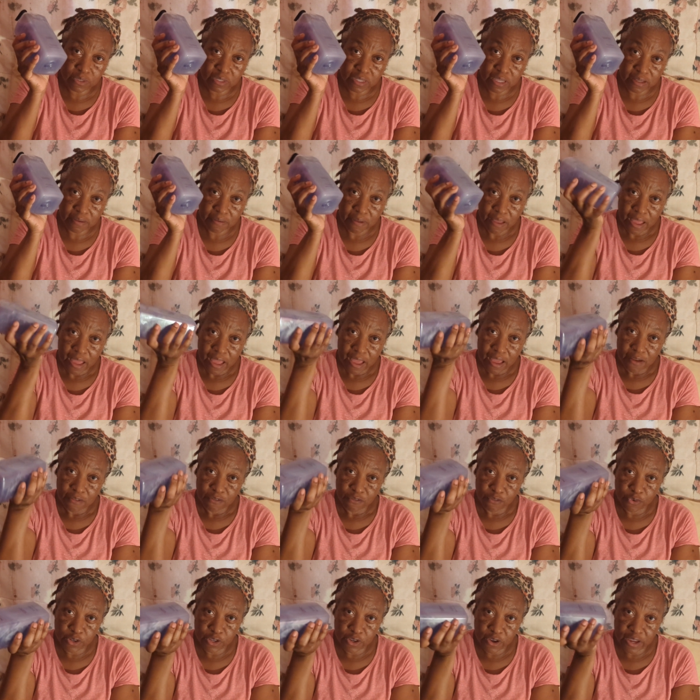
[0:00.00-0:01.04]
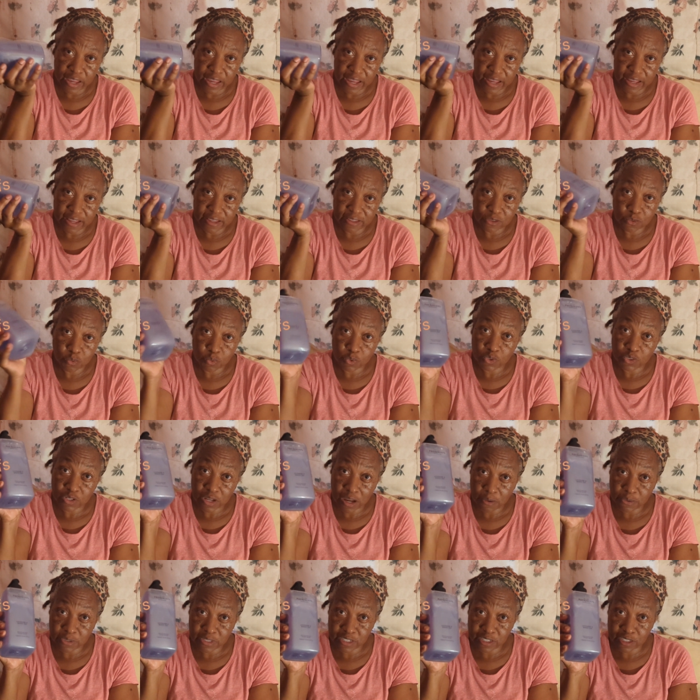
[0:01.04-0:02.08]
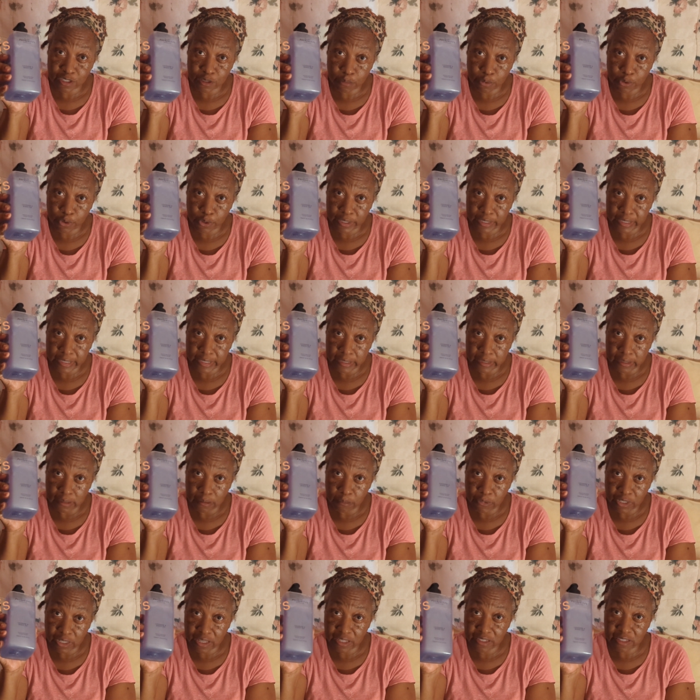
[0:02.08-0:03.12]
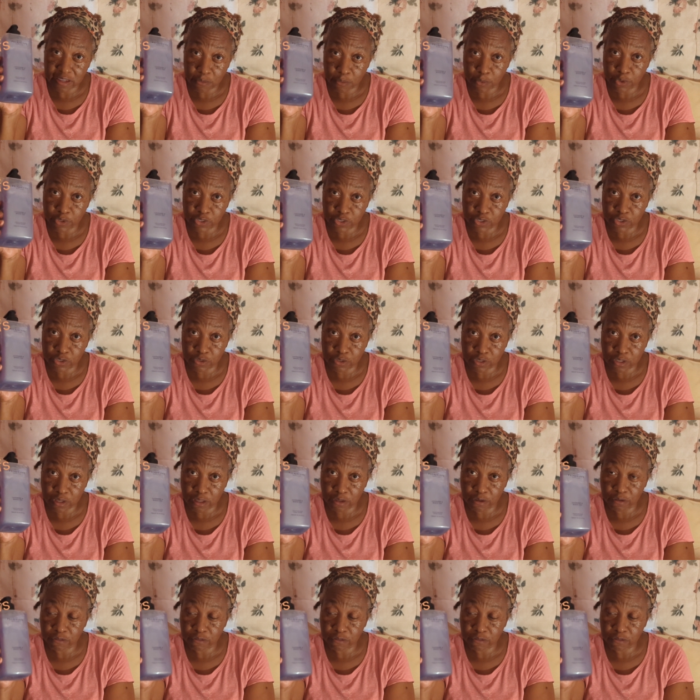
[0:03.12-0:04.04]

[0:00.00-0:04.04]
was for your hands, which I was disappointed because I want to use it all